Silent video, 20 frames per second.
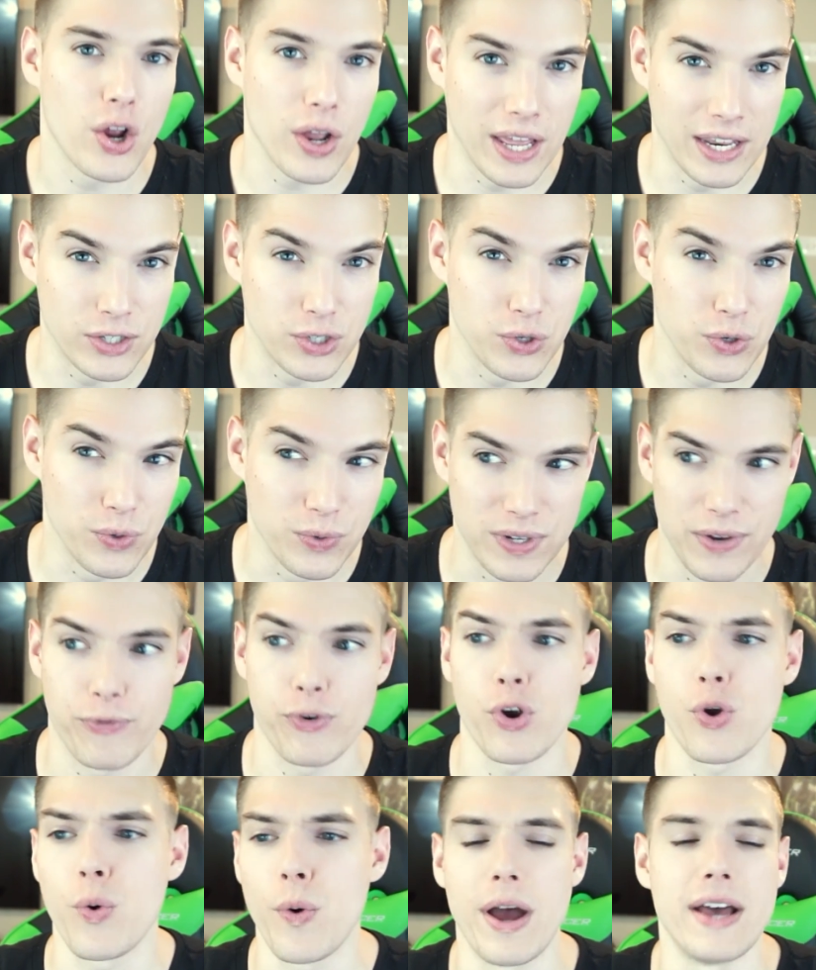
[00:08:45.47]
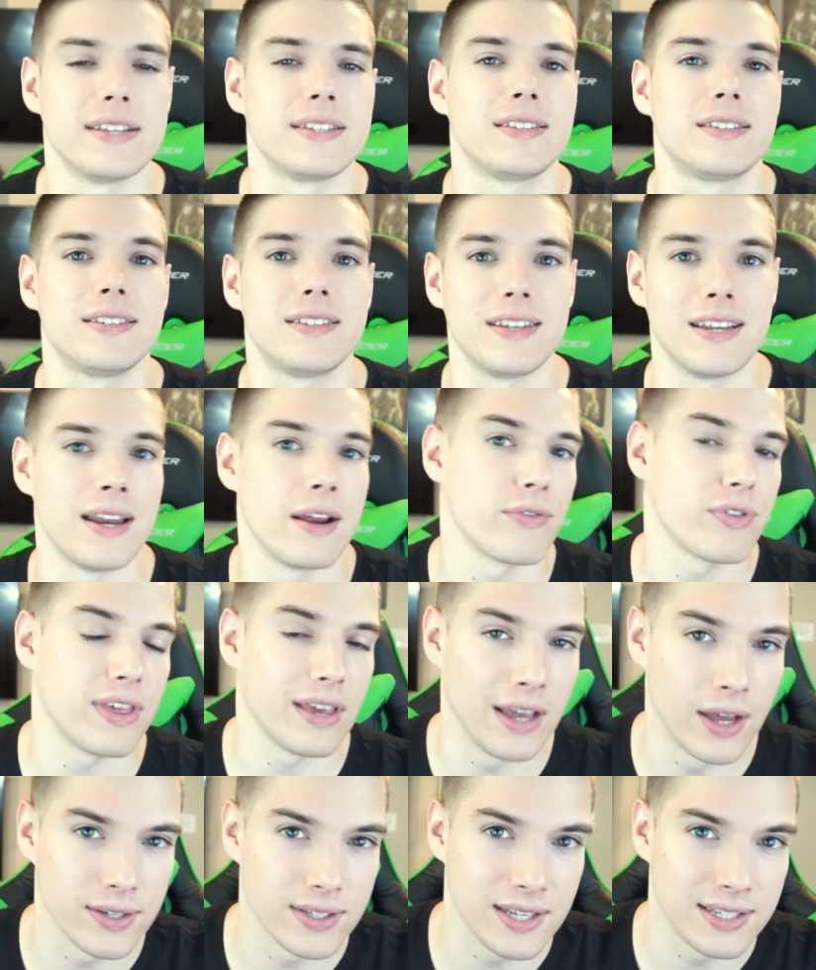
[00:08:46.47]
into different quests and
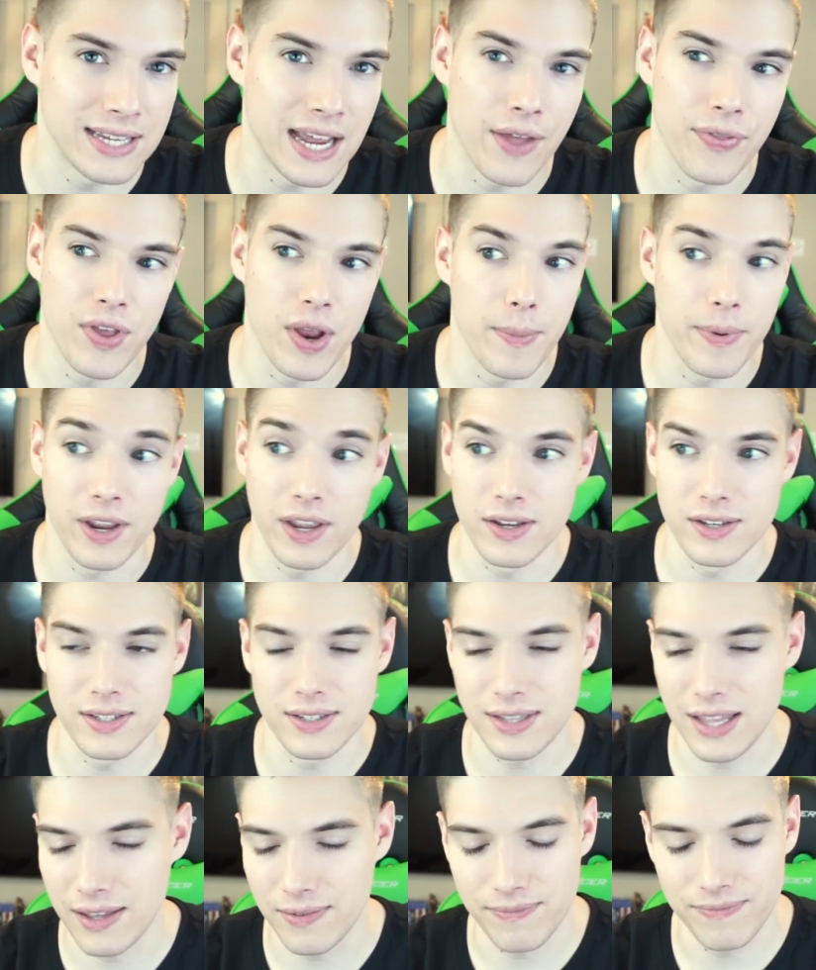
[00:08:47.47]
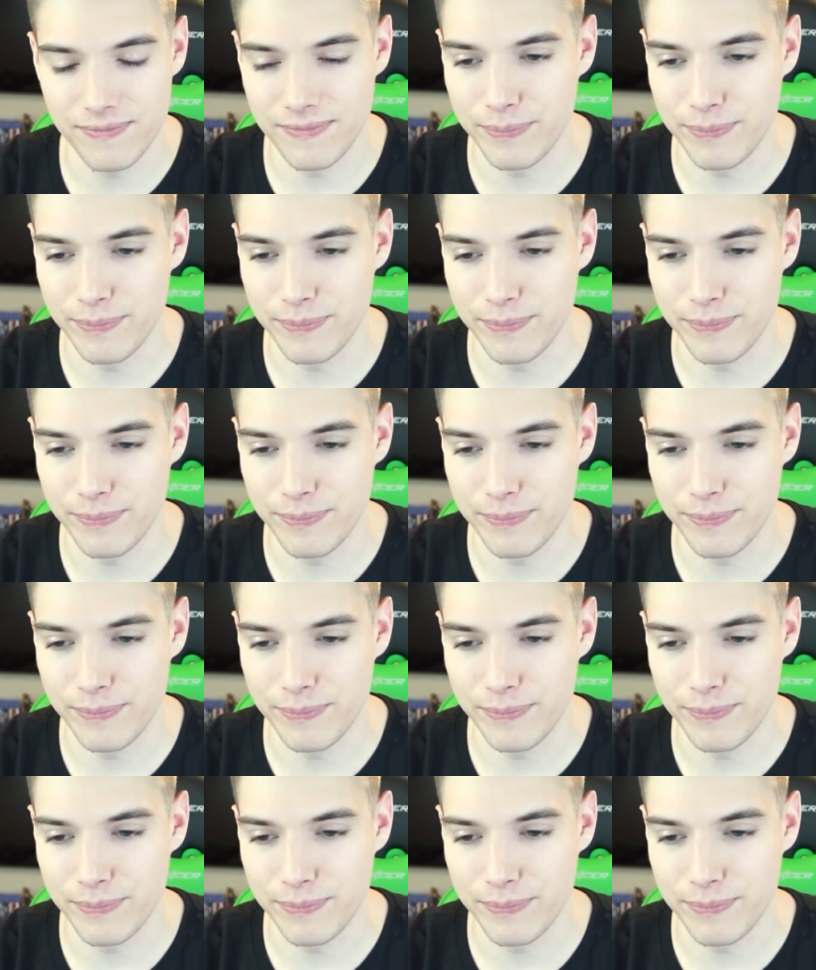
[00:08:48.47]
everything else that's out there, because I